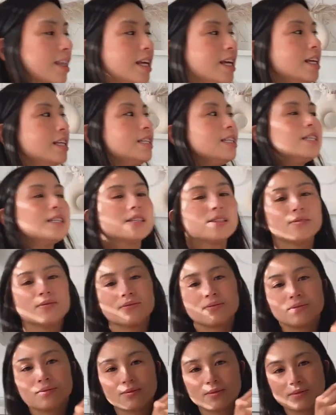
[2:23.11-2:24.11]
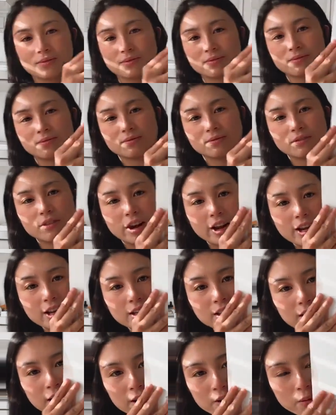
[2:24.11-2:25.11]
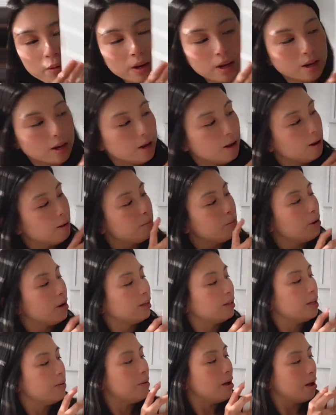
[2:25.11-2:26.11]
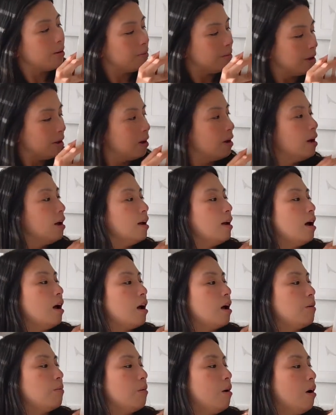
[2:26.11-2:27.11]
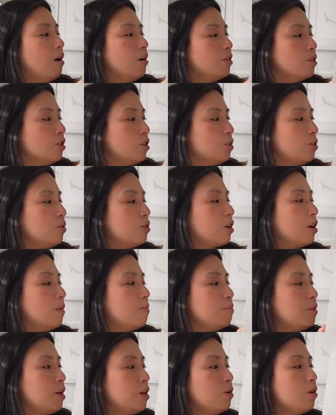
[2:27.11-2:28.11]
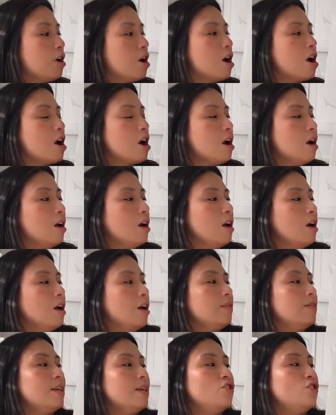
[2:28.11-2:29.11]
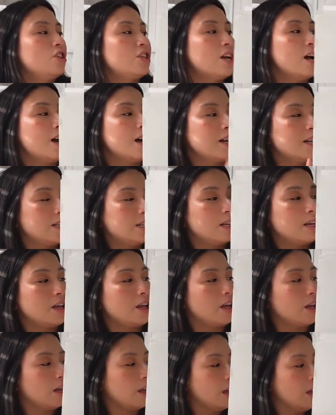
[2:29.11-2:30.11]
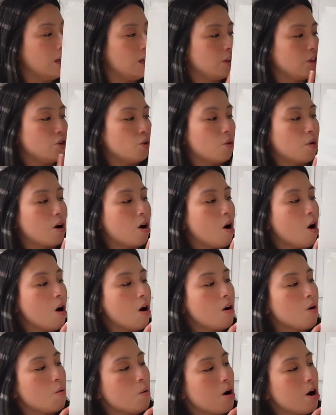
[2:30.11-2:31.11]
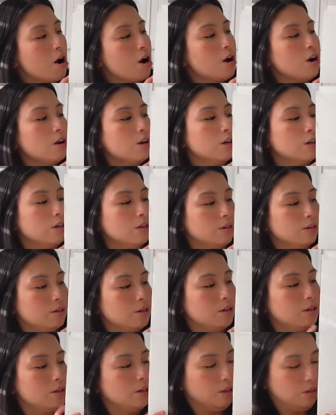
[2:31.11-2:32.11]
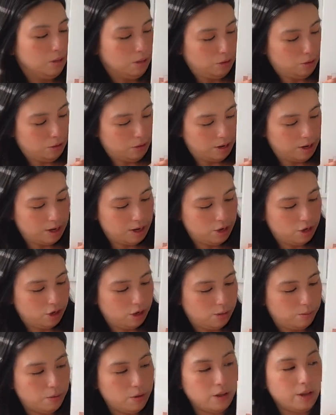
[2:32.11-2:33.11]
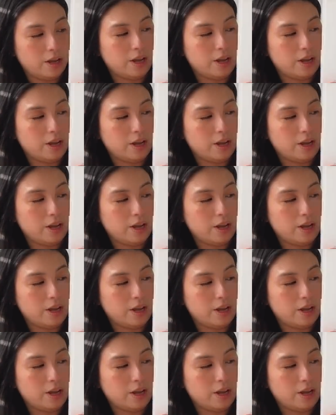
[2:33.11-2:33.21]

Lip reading: like this, right? Like we bring them up onto the computer, digitizing your artwork. Sorry, just